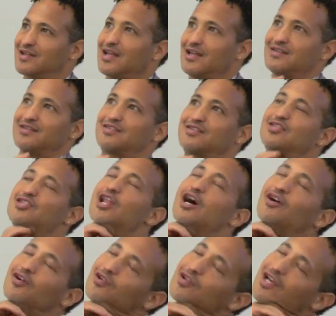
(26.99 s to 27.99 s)
kind of
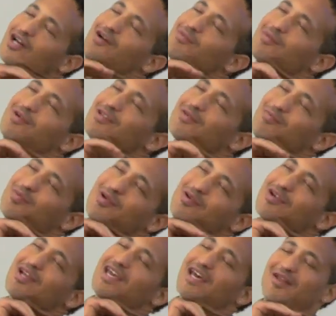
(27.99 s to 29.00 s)
snuggled up put
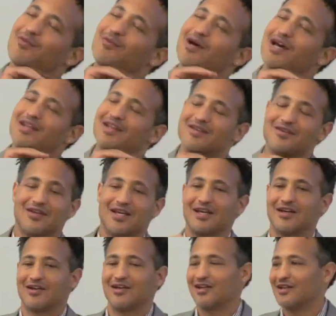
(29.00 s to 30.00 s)
her head right under here.